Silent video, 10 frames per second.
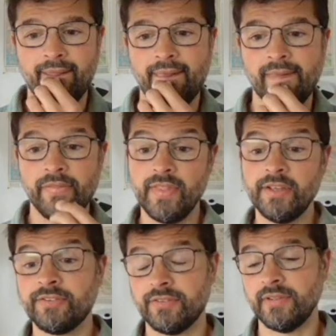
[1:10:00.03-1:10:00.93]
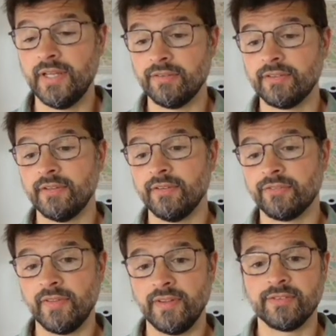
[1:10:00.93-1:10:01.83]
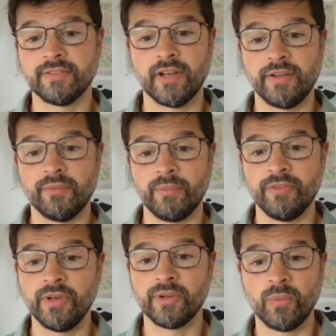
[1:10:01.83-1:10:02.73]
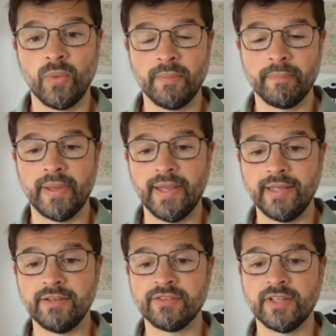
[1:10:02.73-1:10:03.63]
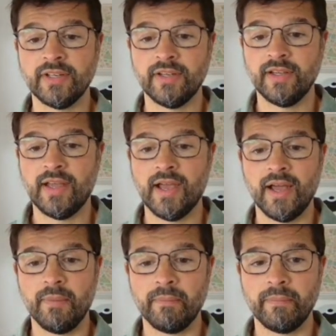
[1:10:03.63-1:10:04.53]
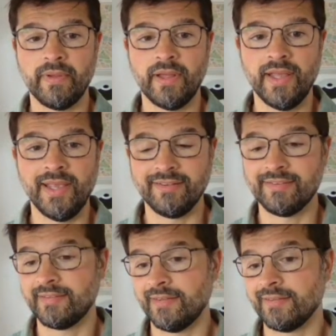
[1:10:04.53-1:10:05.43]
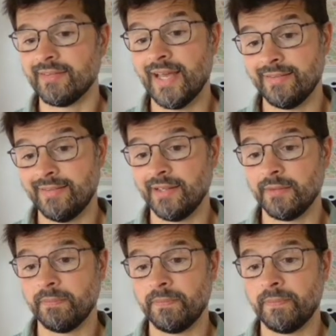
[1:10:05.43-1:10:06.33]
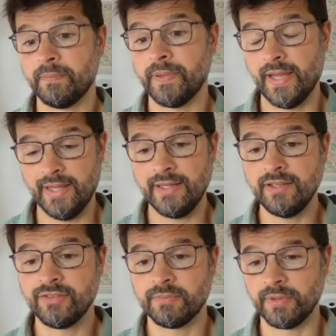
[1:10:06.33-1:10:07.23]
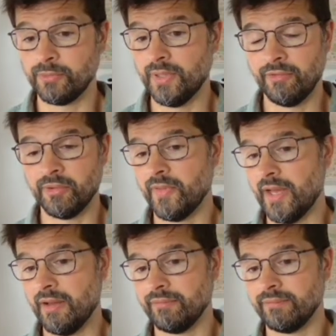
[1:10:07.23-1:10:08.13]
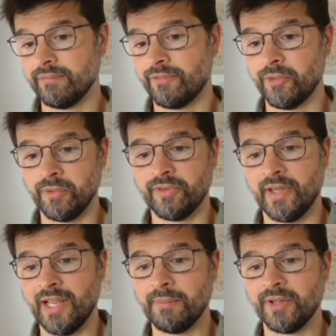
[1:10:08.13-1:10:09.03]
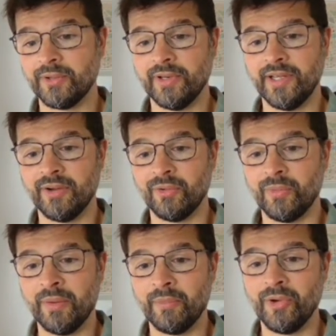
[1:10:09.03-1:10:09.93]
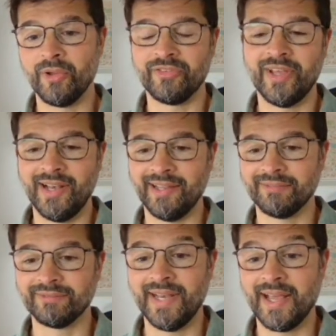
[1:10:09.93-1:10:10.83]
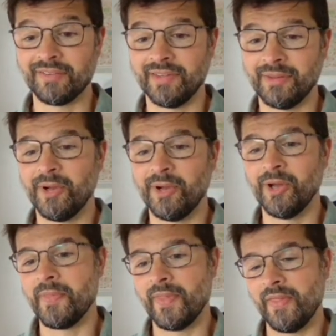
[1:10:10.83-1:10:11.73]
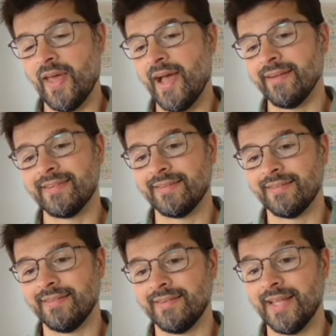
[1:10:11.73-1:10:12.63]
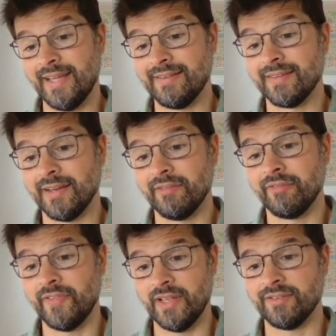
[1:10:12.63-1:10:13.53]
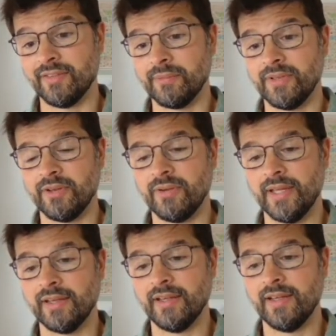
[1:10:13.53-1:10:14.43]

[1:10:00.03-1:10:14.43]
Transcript: in this instance, for this site, we've only got one page. It's a static page because we haven't got that force dynamic on it, and we're not telling Next at the moment that that's data fetch that we're doing